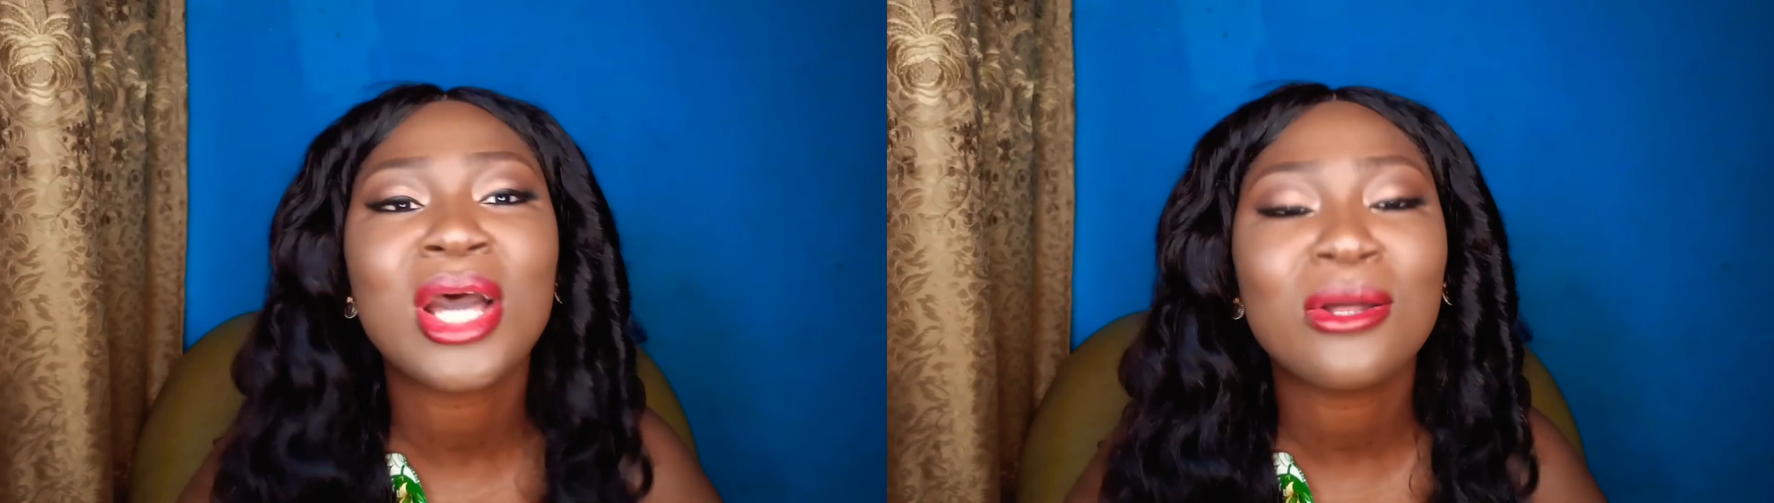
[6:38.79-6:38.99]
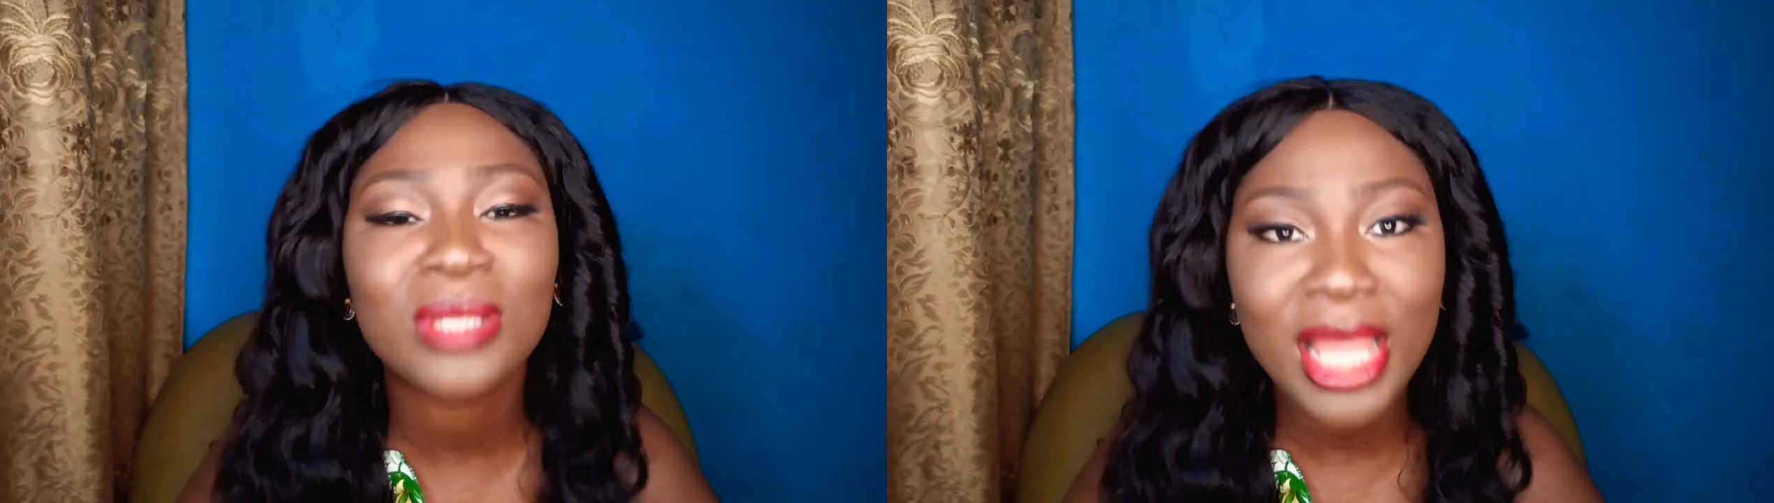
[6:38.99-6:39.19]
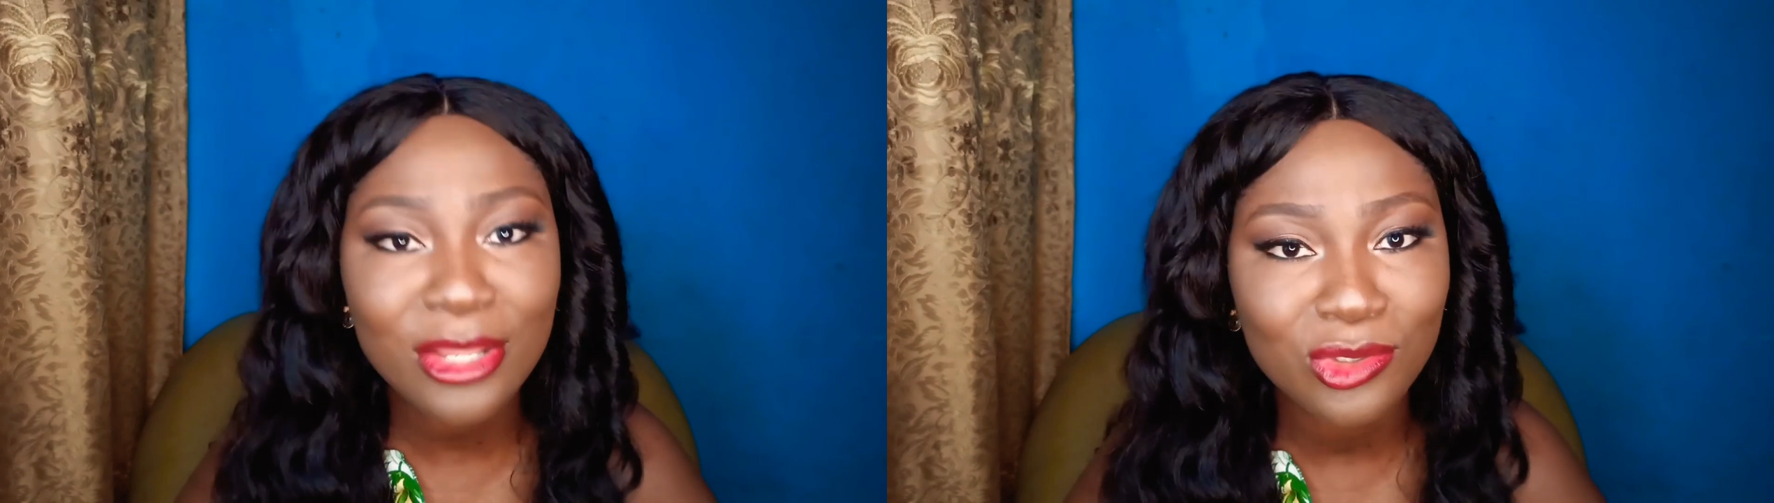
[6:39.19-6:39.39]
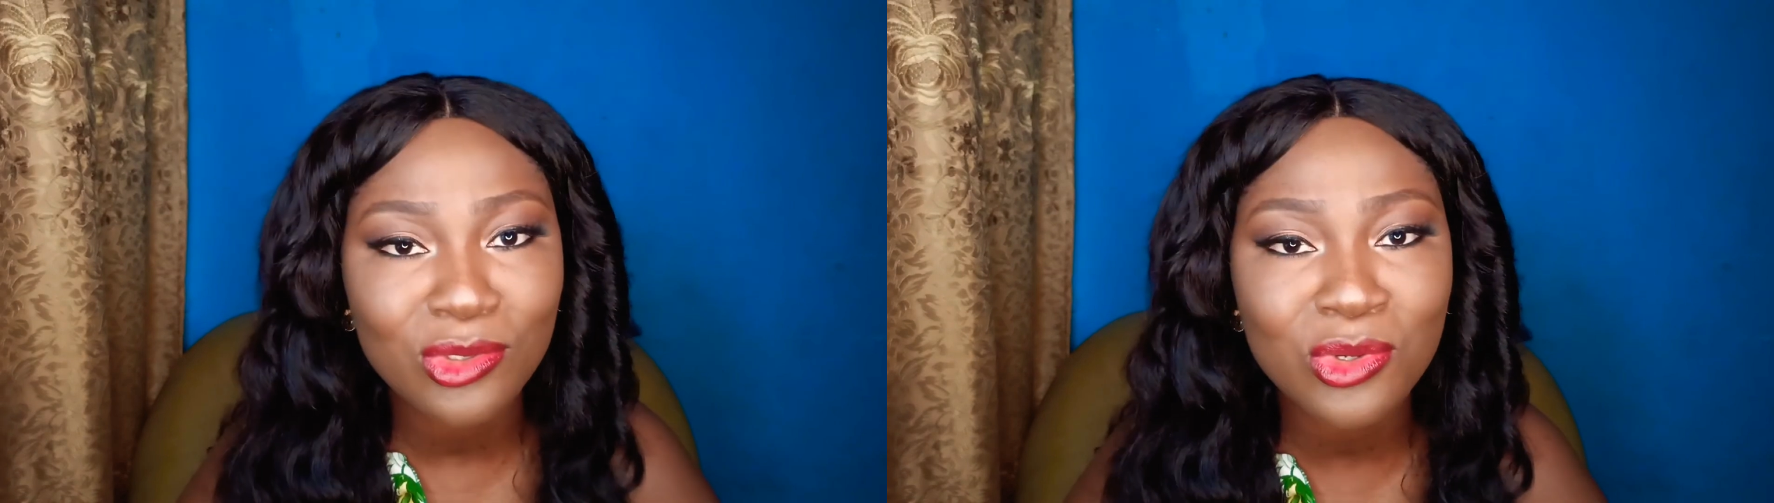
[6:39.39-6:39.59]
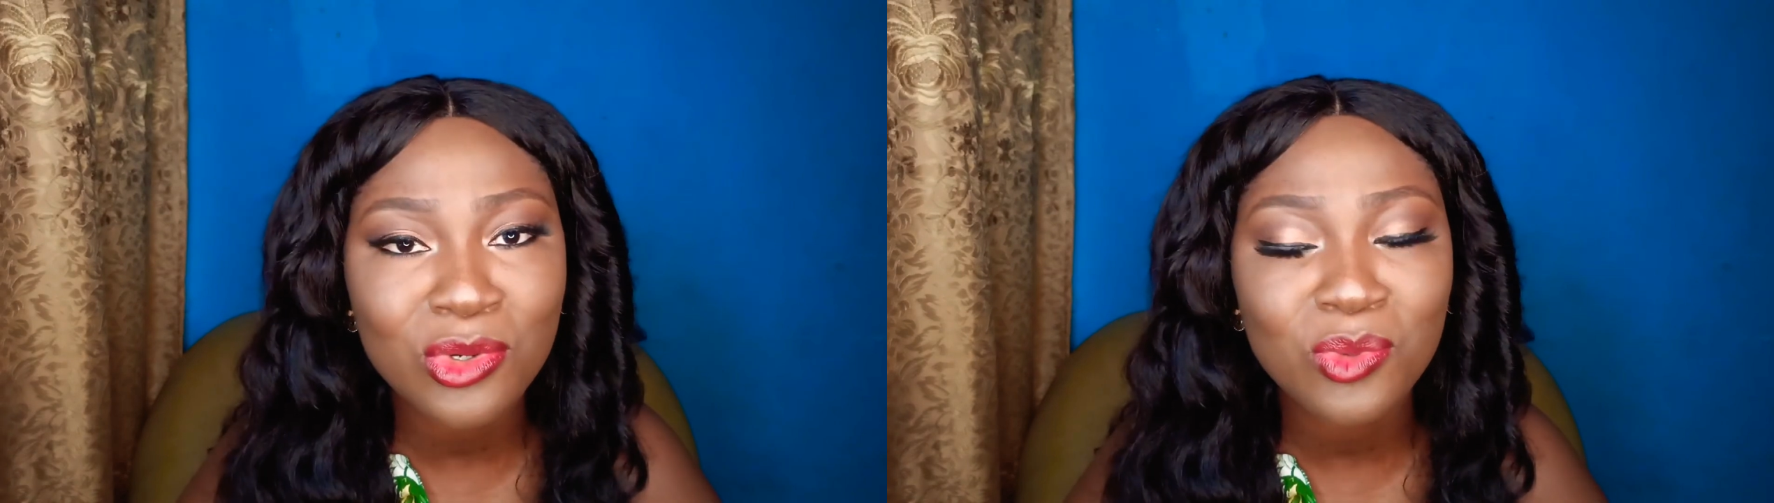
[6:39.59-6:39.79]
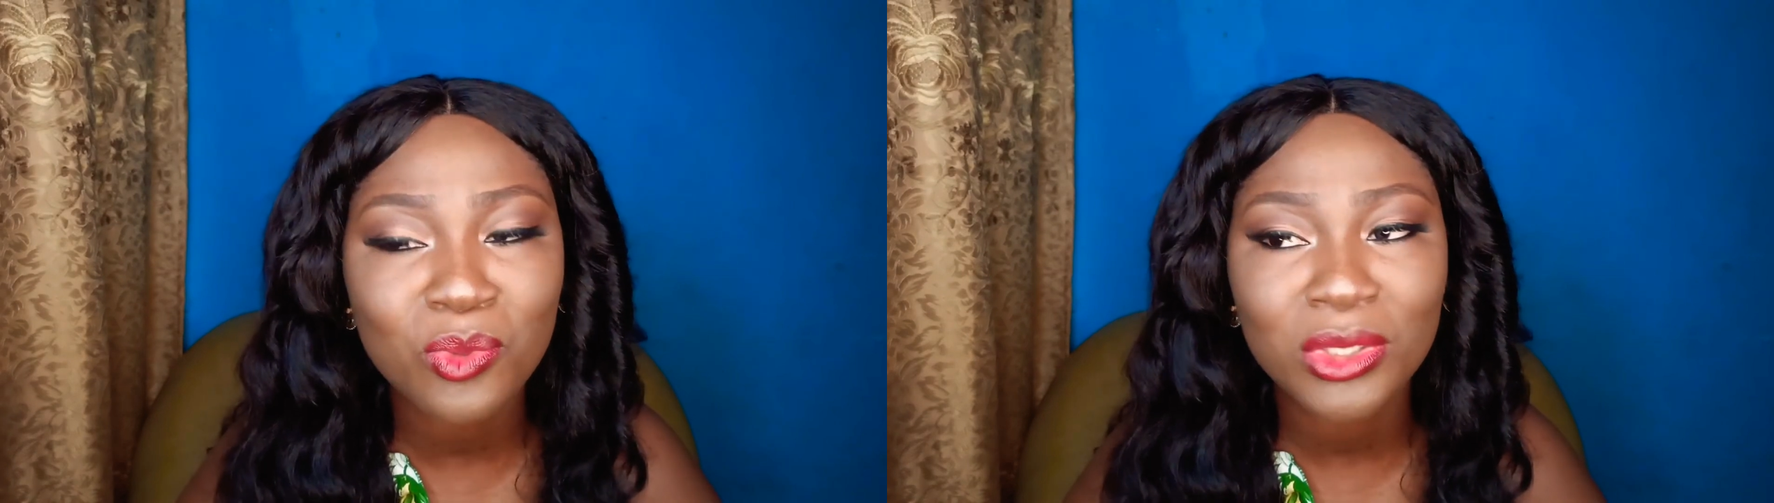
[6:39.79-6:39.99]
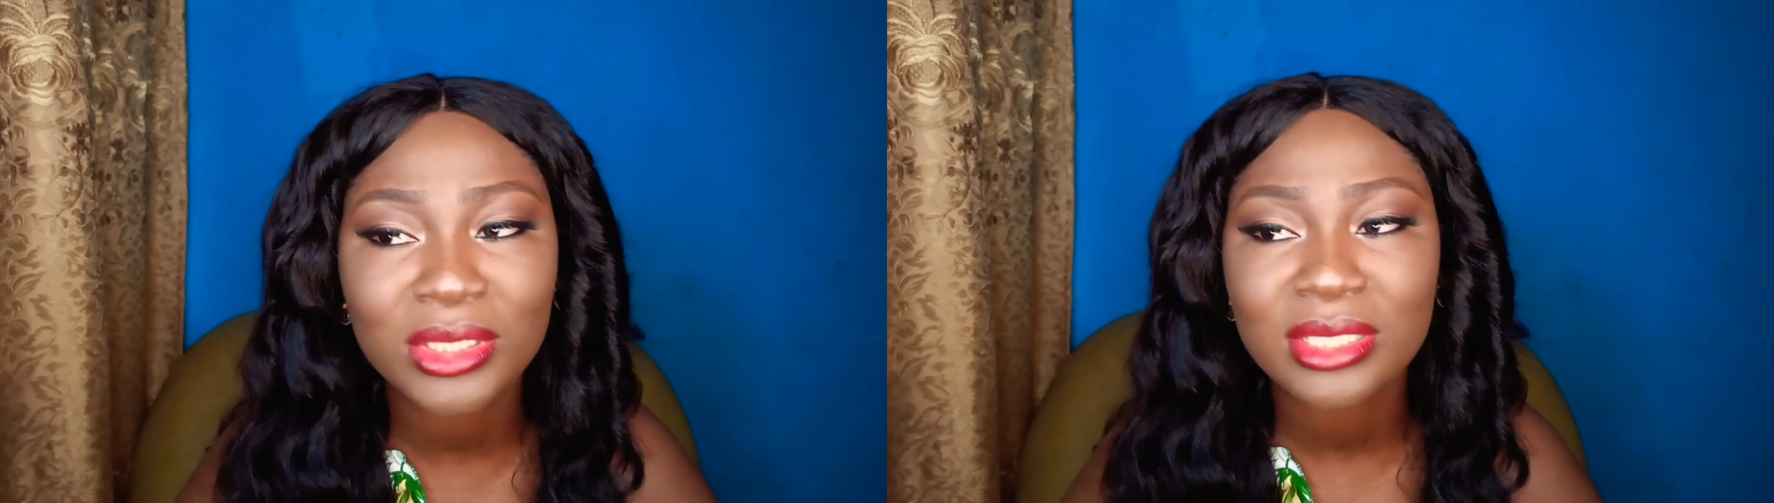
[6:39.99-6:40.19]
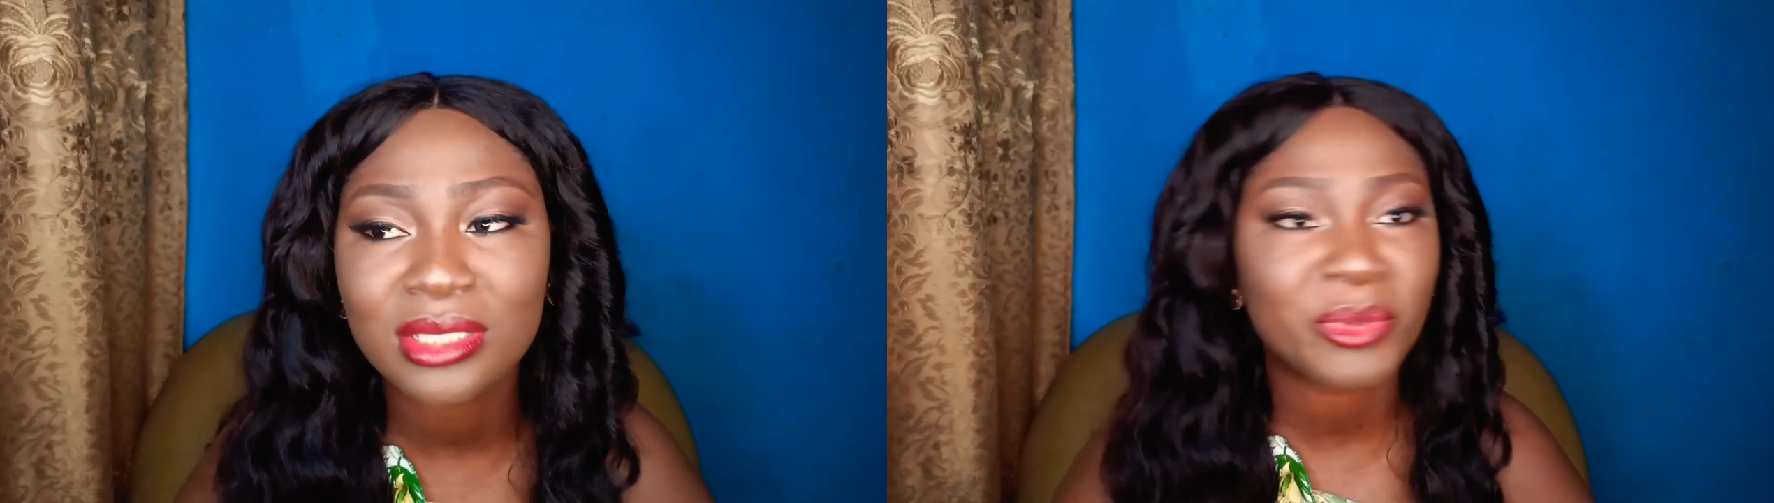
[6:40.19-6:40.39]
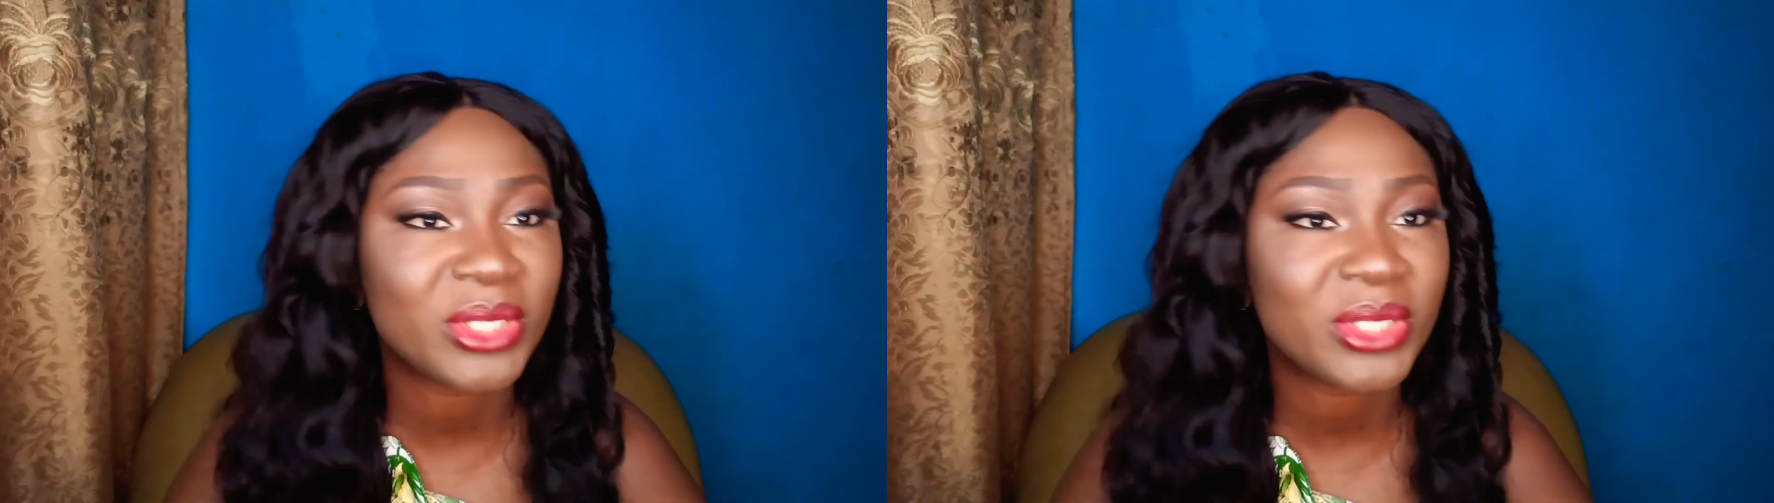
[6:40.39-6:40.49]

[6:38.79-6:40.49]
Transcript: I would like to know what